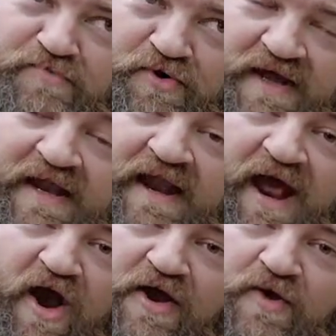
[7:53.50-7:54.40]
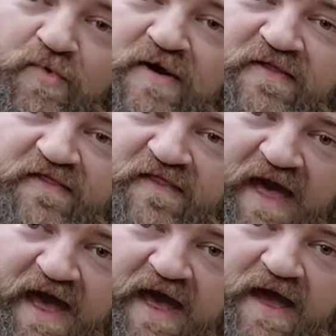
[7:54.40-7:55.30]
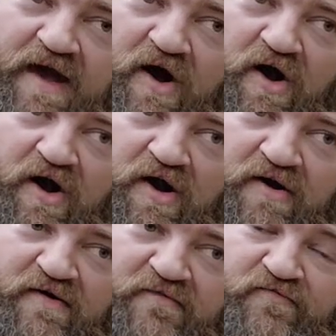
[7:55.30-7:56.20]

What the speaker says: putting in an area where they are